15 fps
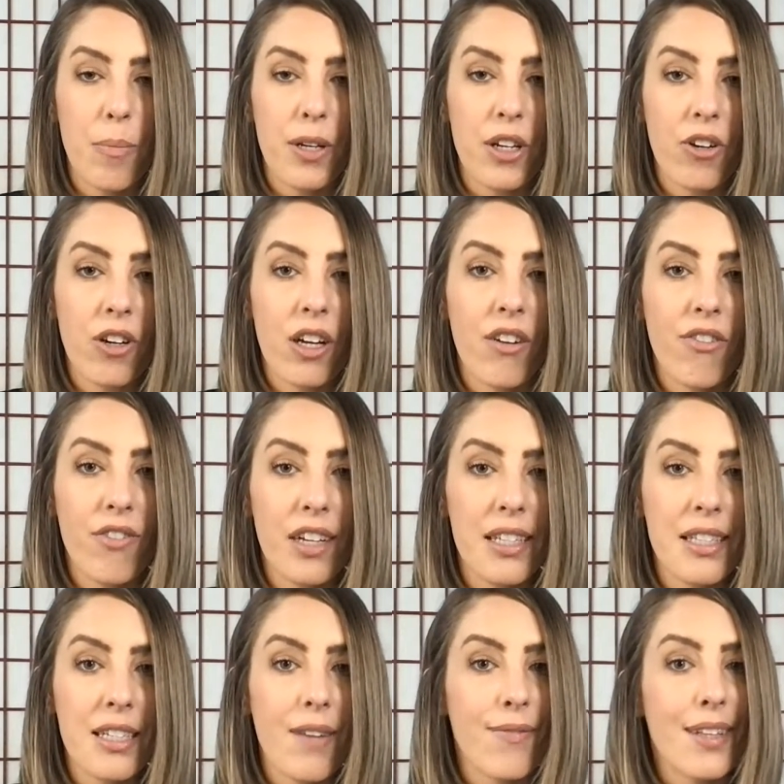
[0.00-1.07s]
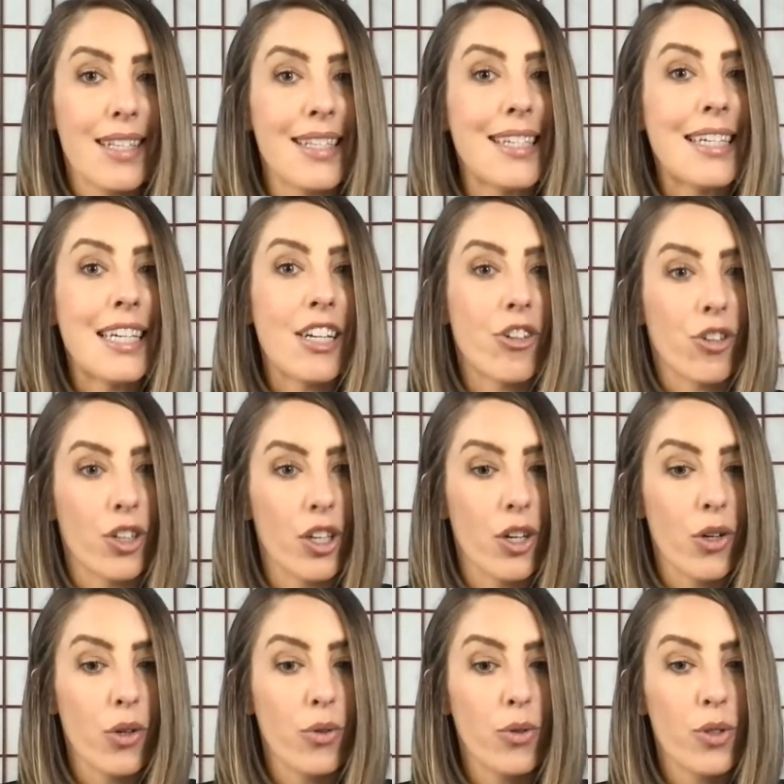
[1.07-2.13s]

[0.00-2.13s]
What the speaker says: but you're going to find stuff that's near you.